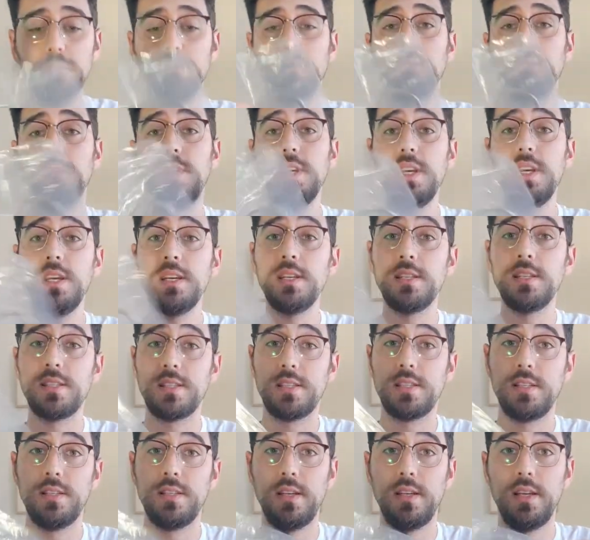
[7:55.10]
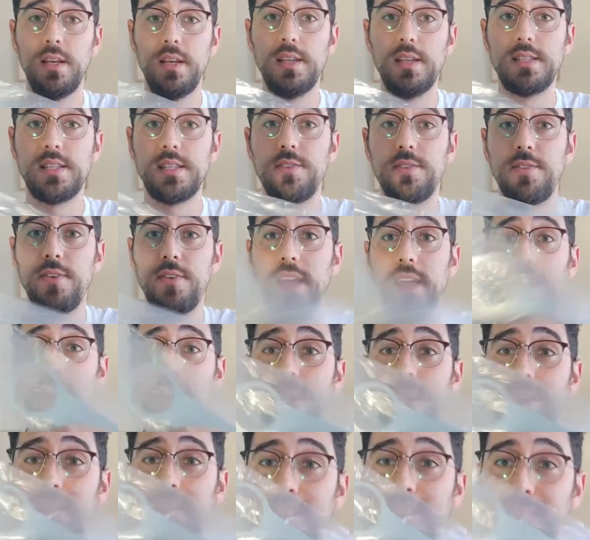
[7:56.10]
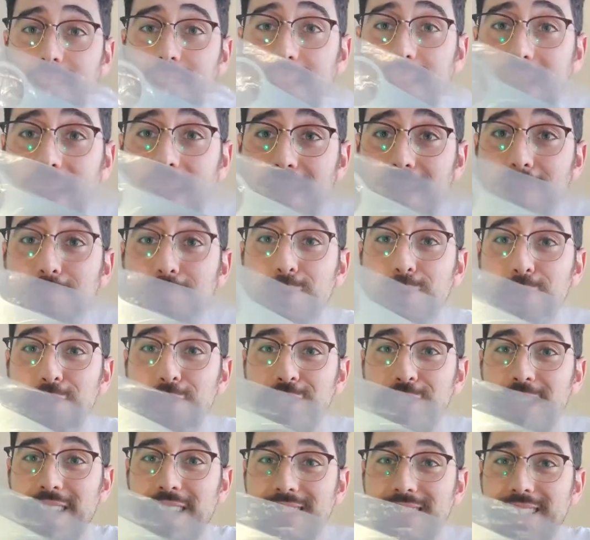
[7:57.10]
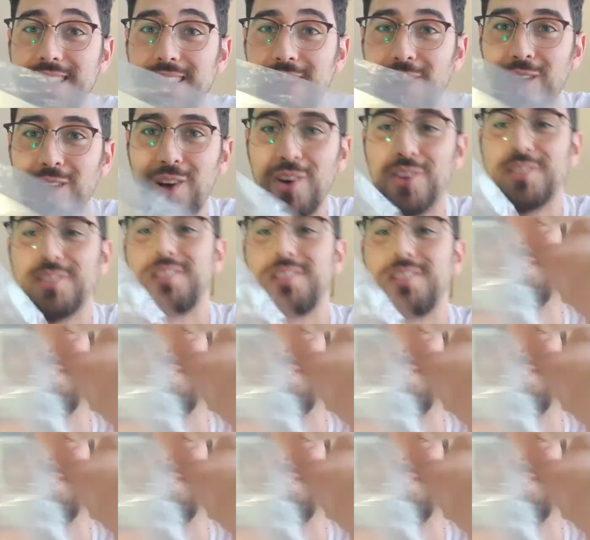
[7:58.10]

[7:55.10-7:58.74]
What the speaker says: this is a thing that I appreciate a lot.